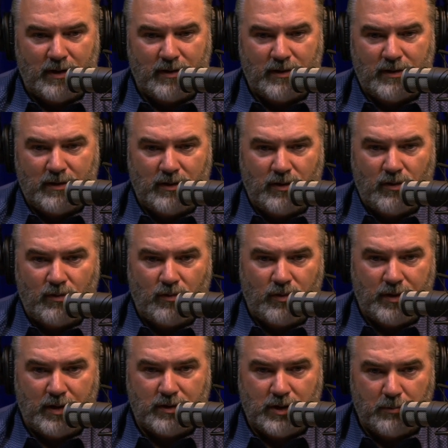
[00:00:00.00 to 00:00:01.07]
you know,
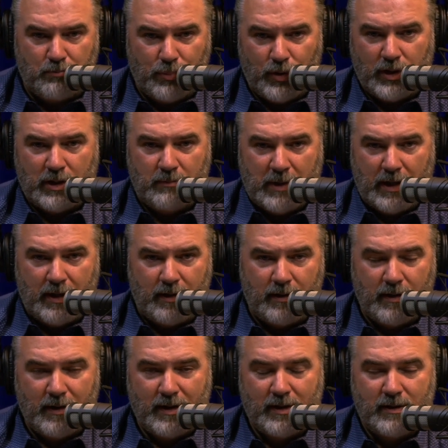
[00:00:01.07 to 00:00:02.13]
that the boogeyman
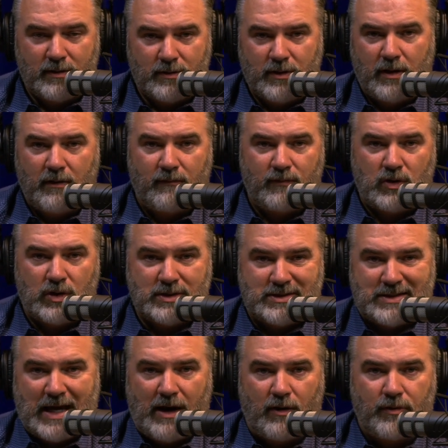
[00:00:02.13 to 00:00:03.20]
lived
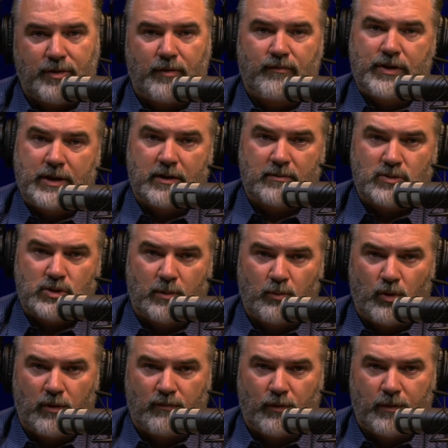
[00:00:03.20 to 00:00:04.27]
south of the MGM
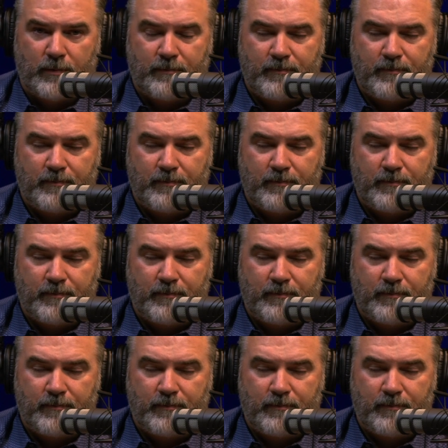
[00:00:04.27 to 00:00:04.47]
River.